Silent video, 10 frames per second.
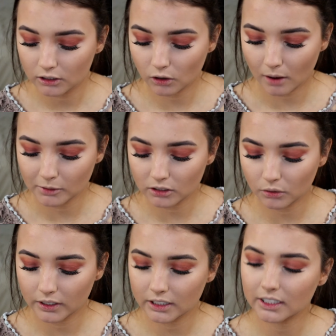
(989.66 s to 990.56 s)
So I'm just
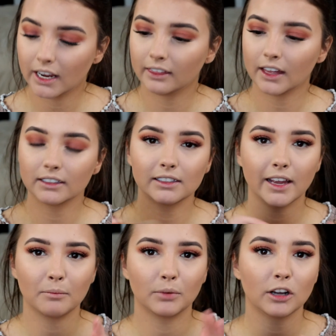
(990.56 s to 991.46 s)
going to take that
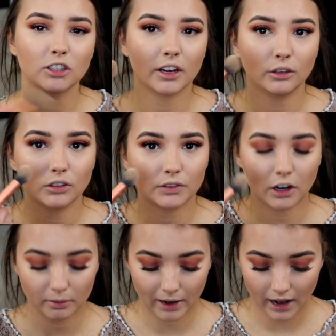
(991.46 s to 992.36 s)
same brush I used
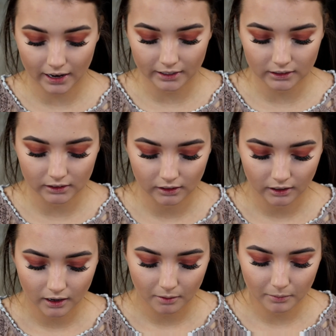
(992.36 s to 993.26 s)
for under my eyes.
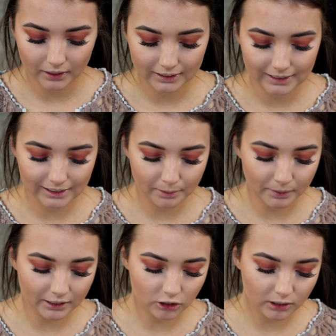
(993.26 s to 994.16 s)
I'm going to dip
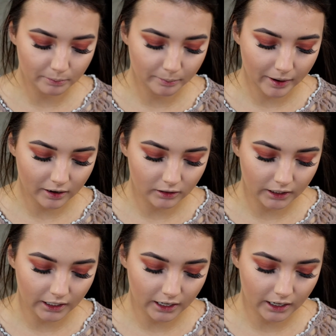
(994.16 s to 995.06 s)
it just
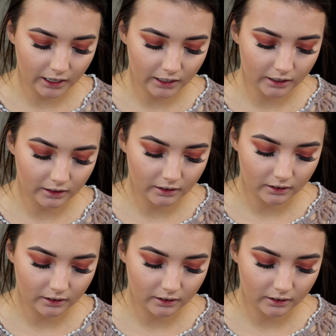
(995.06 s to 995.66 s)
barely in